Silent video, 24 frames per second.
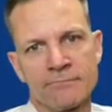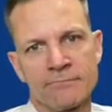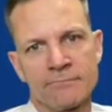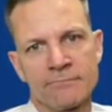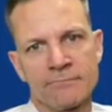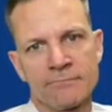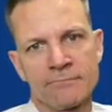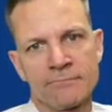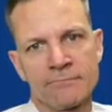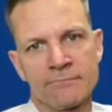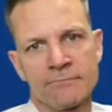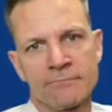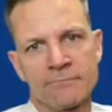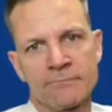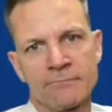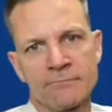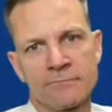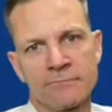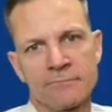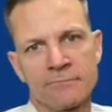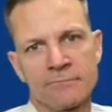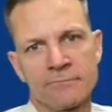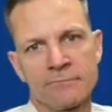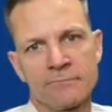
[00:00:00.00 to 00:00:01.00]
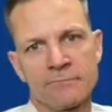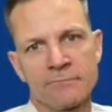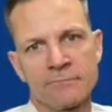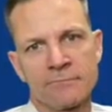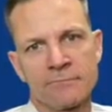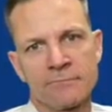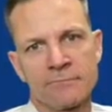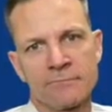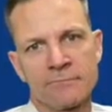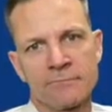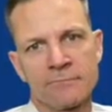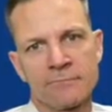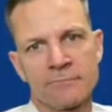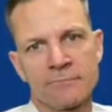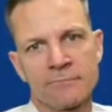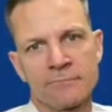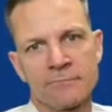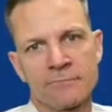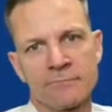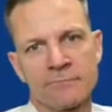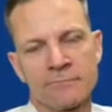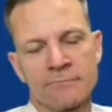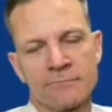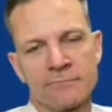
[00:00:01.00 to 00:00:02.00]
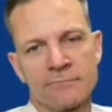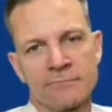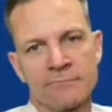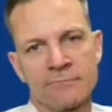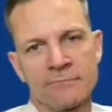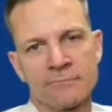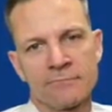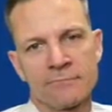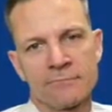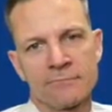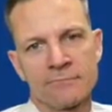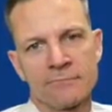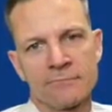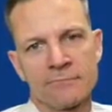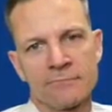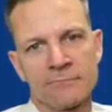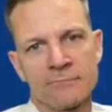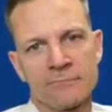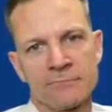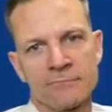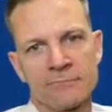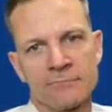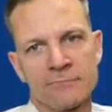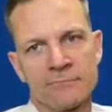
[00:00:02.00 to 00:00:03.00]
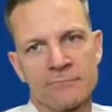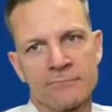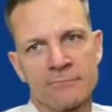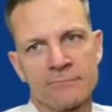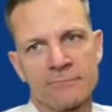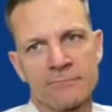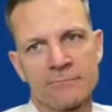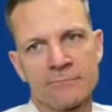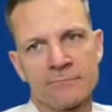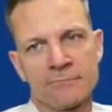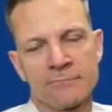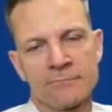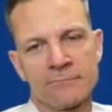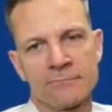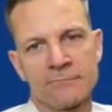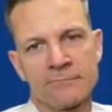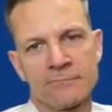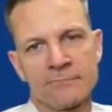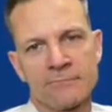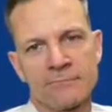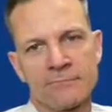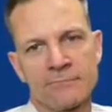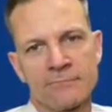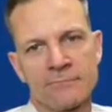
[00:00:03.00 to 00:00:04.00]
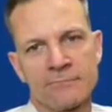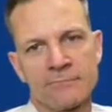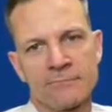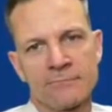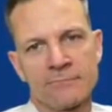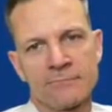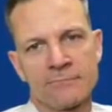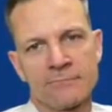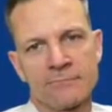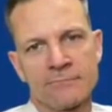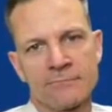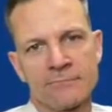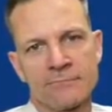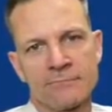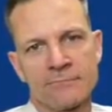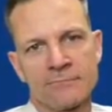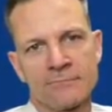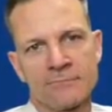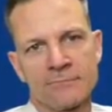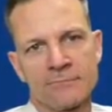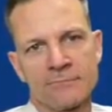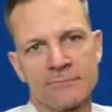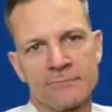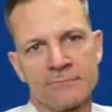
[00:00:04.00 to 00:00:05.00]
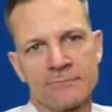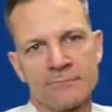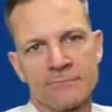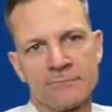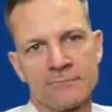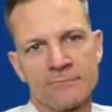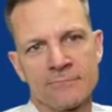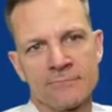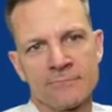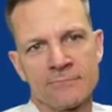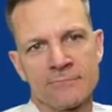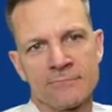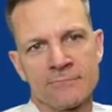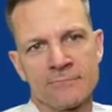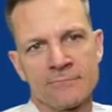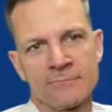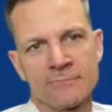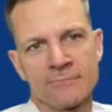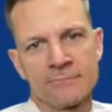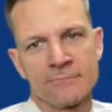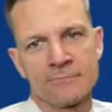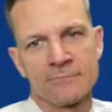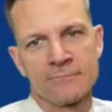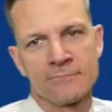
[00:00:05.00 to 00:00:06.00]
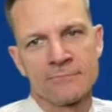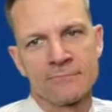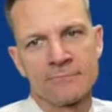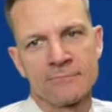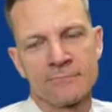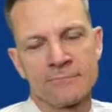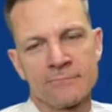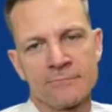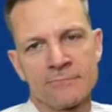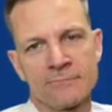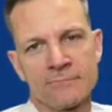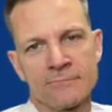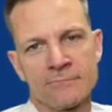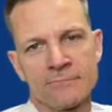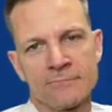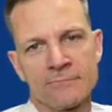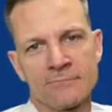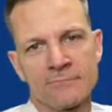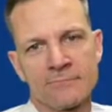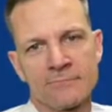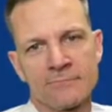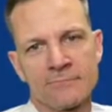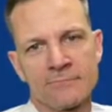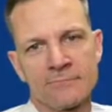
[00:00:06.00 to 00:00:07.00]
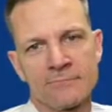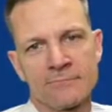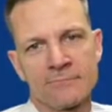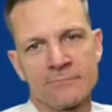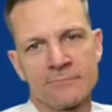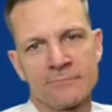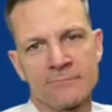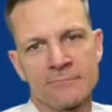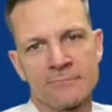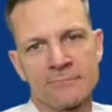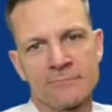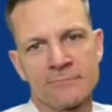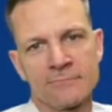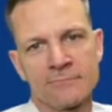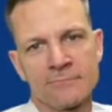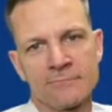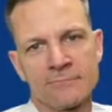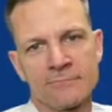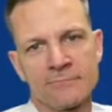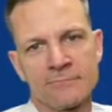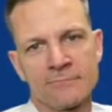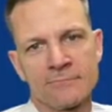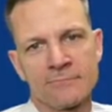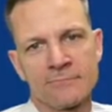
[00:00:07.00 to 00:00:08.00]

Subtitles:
(silent)